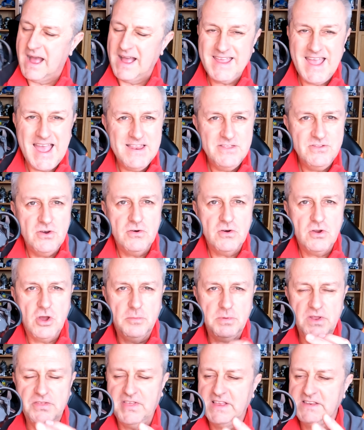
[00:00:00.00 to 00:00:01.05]
Again, there are a
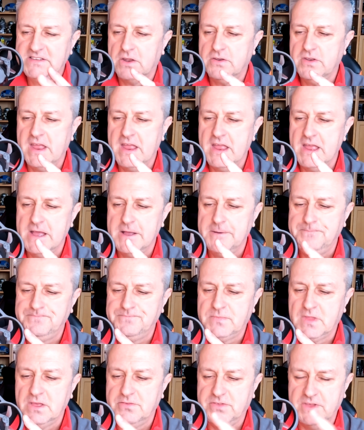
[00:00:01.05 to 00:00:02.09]
couple of things on here
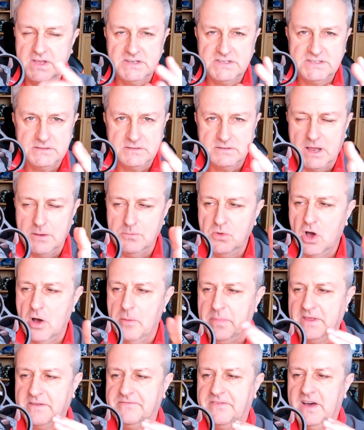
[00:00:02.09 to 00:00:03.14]
that I'm not
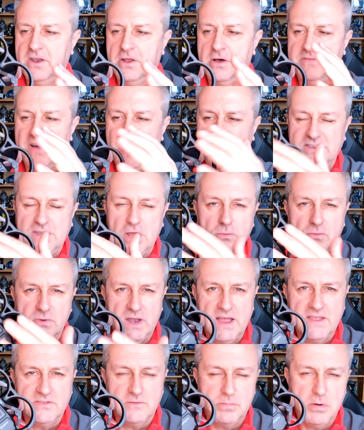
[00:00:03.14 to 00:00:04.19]
a big fan of. I don't
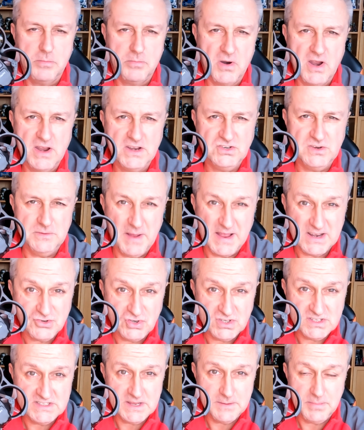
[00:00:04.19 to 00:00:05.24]
like the proprietary
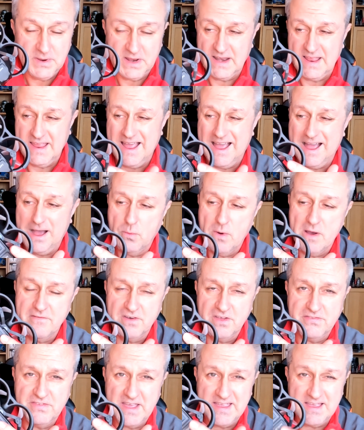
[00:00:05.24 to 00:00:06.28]
batteries typically.
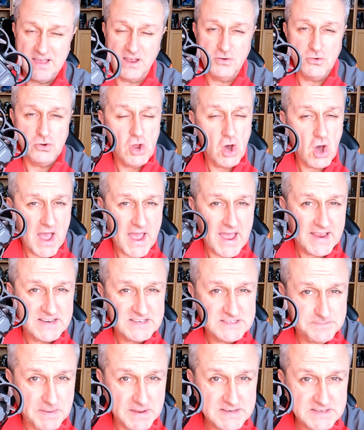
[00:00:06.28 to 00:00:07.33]
However, they are not
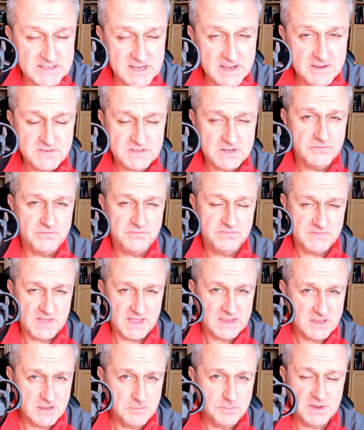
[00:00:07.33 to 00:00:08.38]
expensive. So
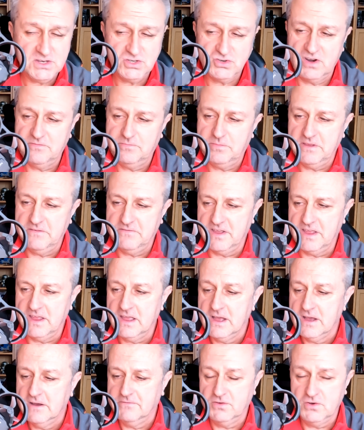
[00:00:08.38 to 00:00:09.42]
thank you Beta
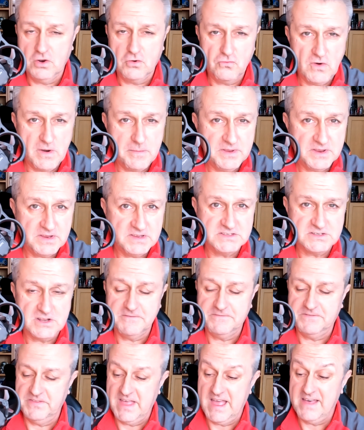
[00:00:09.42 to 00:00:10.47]
FPV for not ripping us
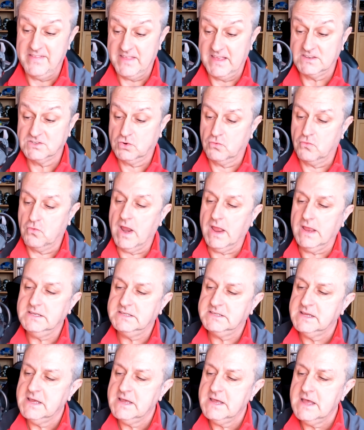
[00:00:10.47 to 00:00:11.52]
off for that. That's
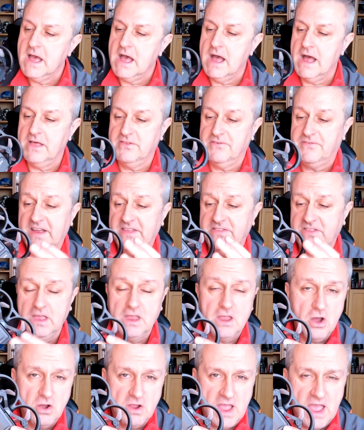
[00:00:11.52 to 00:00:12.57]
great. Uh, the fact that
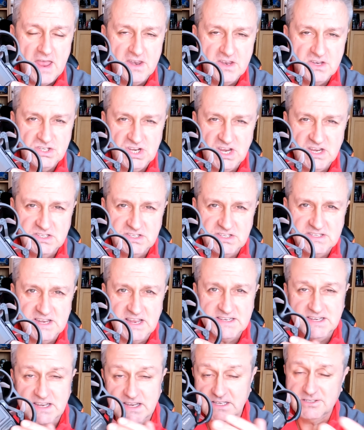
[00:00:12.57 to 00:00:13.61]
you can't get in and change the
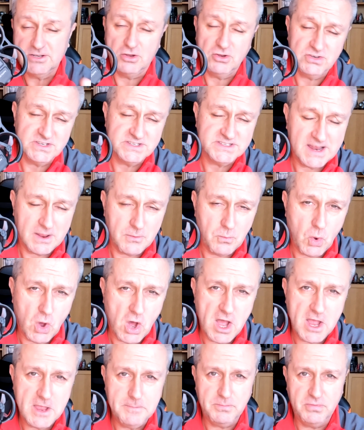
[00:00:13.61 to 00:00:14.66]
settings, understand
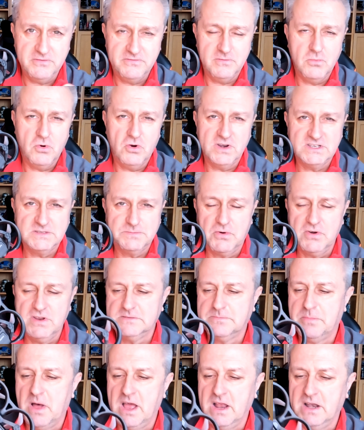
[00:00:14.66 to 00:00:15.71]
why, but for more
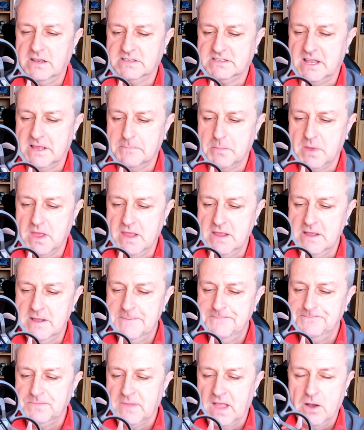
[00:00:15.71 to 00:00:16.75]
experienced pilots like me,
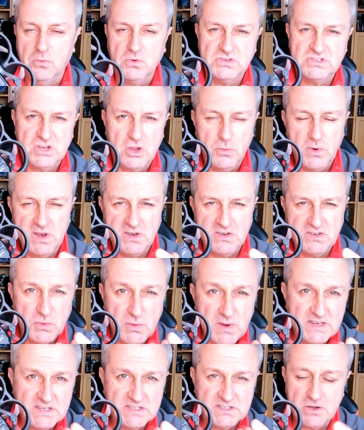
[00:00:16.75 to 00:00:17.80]
I want to go in and
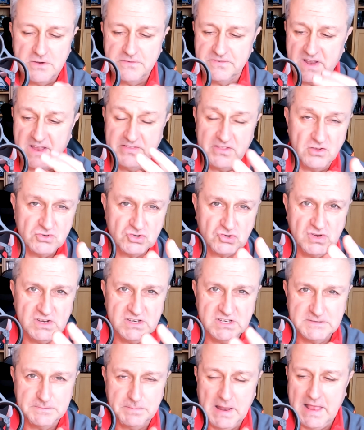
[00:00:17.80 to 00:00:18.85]
tweak stuff like the
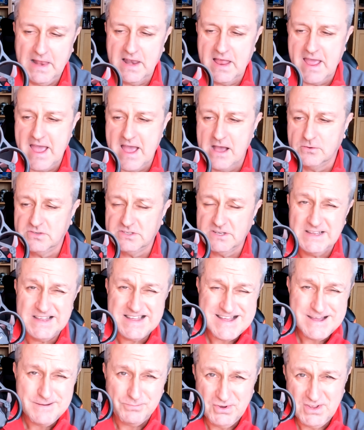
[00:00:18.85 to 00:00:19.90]
on-screen display layout.
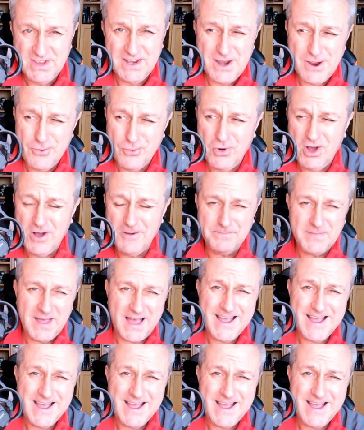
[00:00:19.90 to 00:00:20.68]
But you know what?